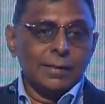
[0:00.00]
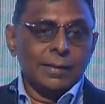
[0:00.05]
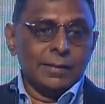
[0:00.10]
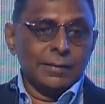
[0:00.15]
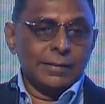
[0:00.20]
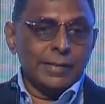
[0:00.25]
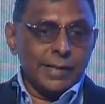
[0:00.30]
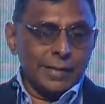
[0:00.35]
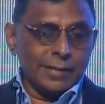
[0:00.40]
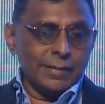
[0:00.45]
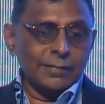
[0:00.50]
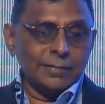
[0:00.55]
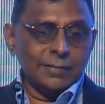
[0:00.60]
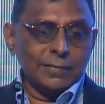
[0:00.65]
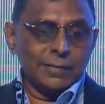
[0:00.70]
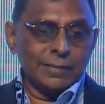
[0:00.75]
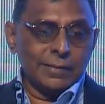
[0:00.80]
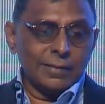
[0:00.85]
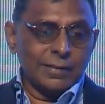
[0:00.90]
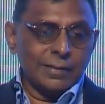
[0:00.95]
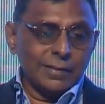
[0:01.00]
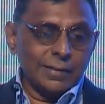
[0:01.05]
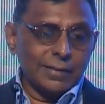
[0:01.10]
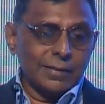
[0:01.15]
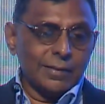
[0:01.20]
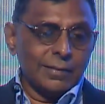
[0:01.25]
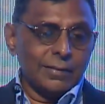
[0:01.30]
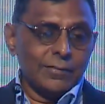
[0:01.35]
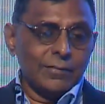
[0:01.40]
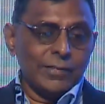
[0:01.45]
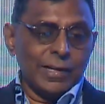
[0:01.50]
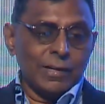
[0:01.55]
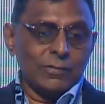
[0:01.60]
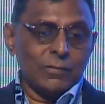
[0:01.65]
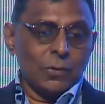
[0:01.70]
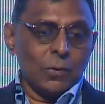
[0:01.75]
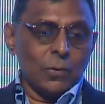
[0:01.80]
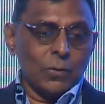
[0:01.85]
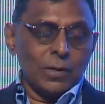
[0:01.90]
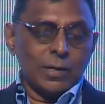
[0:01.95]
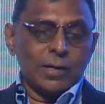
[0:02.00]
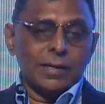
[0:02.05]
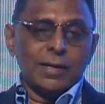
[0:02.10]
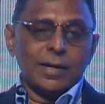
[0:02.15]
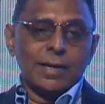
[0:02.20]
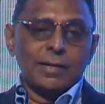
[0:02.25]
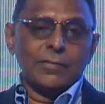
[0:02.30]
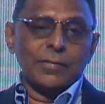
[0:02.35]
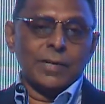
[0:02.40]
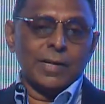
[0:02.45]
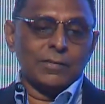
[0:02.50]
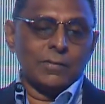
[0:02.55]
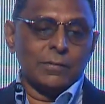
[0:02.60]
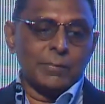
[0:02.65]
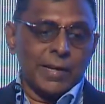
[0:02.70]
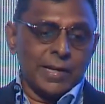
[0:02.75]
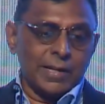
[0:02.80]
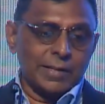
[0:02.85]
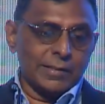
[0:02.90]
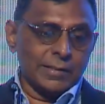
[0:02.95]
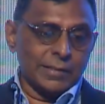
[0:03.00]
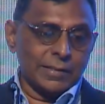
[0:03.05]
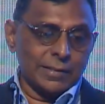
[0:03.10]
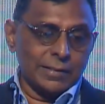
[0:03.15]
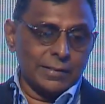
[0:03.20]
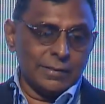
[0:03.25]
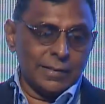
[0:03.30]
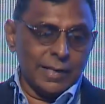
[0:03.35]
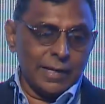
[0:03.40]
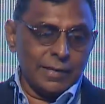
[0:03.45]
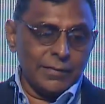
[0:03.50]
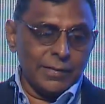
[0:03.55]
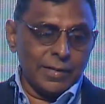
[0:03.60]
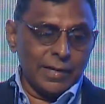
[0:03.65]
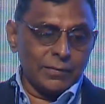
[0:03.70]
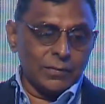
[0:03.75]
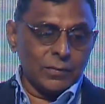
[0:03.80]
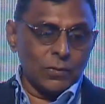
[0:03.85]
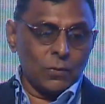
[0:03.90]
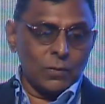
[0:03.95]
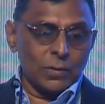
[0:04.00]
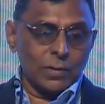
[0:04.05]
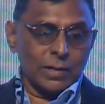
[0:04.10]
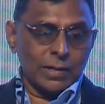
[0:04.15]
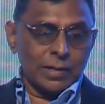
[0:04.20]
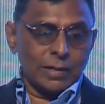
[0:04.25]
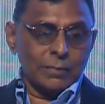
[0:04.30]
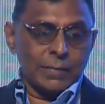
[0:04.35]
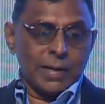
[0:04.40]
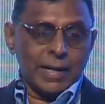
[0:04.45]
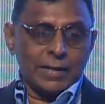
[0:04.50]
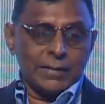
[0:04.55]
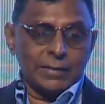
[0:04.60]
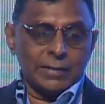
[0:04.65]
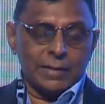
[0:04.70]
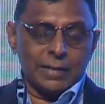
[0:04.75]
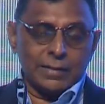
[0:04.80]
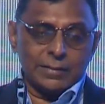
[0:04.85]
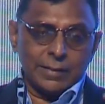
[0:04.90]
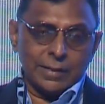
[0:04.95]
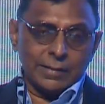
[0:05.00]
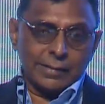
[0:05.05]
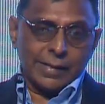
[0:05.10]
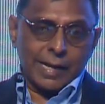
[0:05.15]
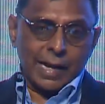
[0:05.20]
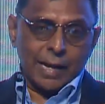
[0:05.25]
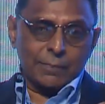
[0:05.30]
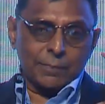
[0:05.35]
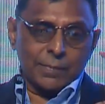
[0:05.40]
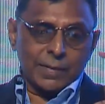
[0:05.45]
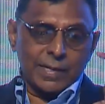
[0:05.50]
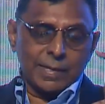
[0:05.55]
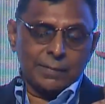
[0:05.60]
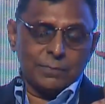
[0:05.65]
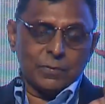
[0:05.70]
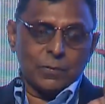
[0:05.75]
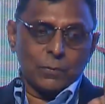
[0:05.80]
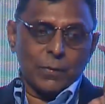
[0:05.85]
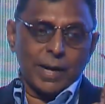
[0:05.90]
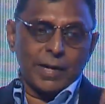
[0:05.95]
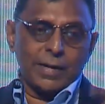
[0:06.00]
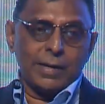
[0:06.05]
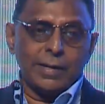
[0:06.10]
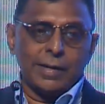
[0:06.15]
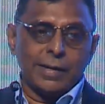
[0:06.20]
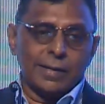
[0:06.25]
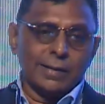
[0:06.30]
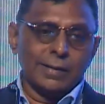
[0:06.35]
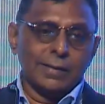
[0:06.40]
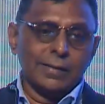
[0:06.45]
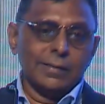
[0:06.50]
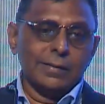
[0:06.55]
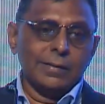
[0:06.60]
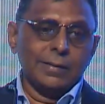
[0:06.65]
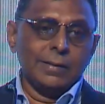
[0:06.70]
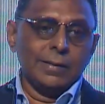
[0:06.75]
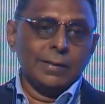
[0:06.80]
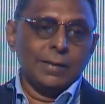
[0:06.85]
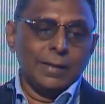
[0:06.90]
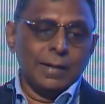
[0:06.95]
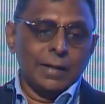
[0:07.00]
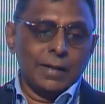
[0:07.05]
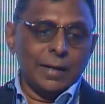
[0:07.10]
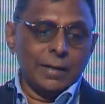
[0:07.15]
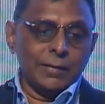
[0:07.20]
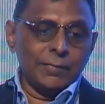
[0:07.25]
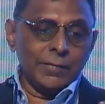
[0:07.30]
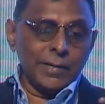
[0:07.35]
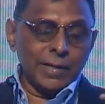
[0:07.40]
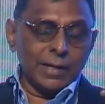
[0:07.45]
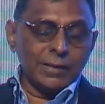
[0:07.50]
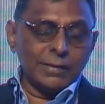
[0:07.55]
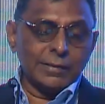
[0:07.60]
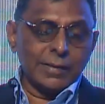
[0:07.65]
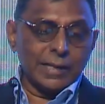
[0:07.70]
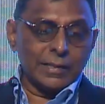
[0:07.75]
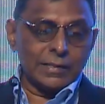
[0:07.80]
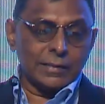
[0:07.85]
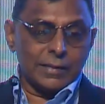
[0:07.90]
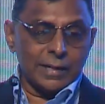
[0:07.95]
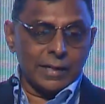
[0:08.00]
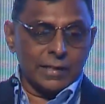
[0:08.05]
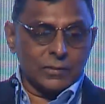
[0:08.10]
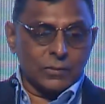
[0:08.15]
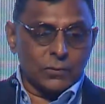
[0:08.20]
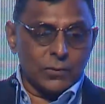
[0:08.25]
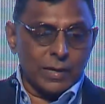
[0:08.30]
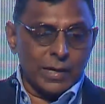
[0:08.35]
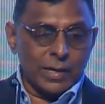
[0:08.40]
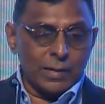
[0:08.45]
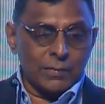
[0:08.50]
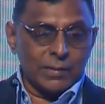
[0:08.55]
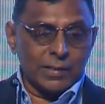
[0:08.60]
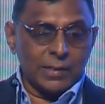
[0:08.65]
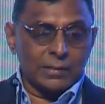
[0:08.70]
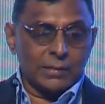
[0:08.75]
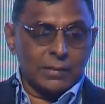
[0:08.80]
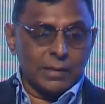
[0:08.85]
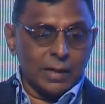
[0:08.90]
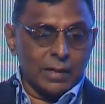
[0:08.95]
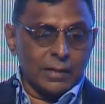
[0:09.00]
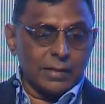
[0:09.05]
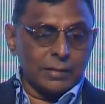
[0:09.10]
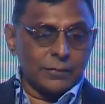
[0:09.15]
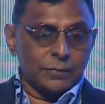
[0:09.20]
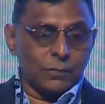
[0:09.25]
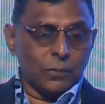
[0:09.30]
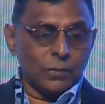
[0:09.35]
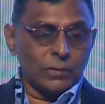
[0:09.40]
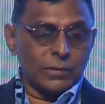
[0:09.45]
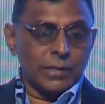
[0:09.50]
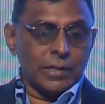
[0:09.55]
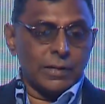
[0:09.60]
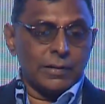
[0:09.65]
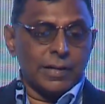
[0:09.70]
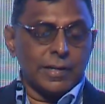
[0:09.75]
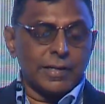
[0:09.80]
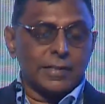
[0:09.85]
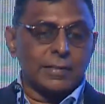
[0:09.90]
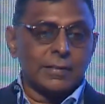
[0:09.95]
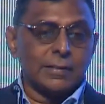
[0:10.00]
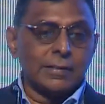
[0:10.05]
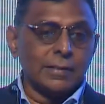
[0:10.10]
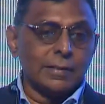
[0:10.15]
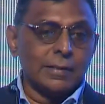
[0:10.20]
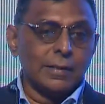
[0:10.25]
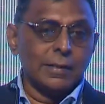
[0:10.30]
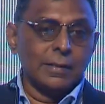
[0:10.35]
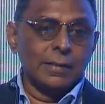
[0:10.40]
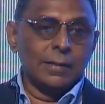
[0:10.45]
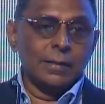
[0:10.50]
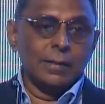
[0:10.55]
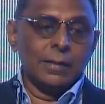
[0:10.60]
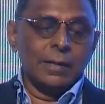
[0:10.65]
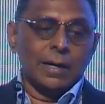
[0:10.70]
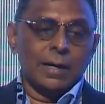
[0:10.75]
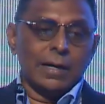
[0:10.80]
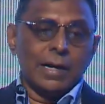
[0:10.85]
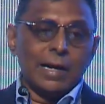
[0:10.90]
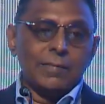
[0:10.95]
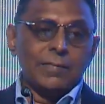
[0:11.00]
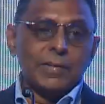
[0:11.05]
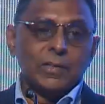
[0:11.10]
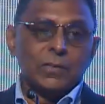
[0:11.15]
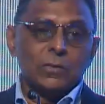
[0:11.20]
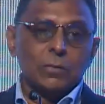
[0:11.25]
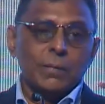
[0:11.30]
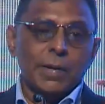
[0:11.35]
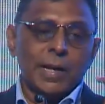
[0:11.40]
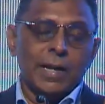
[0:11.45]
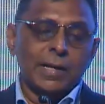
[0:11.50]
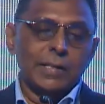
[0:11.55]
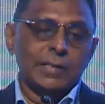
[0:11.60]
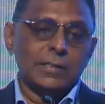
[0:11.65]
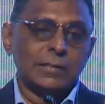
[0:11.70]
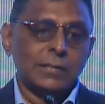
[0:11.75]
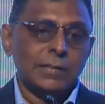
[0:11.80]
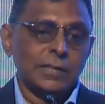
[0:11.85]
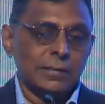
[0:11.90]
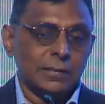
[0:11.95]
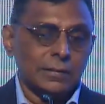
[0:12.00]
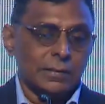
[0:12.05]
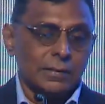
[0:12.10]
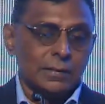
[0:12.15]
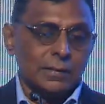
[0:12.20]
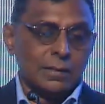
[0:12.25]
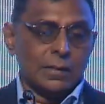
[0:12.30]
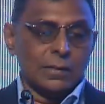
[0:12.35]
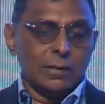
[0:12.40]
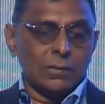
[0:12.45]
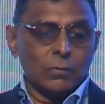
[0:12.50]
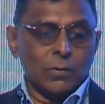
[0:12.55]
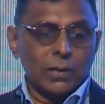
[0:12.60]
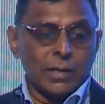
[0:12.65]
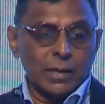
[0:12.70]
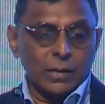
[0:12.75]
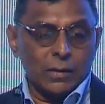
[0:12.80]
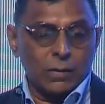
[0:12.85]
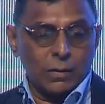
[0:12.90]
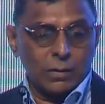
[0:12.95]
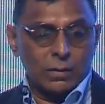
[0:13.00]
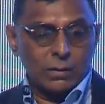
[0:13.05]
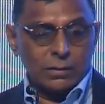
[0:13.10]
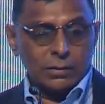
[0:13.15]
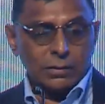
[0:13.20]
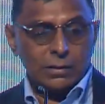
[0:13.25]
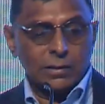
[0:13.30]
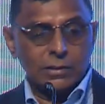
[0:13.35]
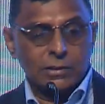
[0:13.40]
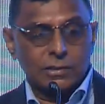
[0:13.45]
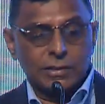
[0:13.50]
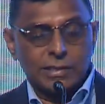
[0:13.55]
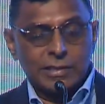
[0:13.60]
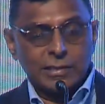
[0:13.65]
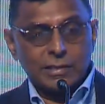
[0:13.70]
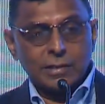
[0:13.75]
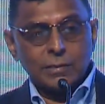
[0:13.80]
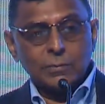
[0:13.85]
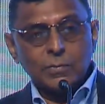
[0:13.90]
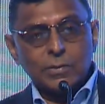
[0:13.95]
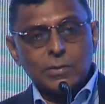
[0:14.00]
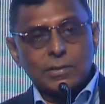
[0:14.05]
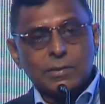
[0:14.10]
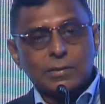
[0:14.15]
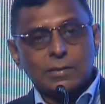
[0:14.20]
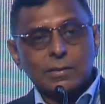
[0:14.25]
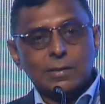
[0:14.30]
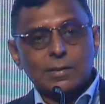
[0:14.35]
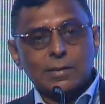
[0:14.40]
Then we have owner and we have a manager. And then we have the owner and manager, and the gap keeps widening. And we are in that stage today where the 3rd and 4th generation are having to manage this, what I call the schisms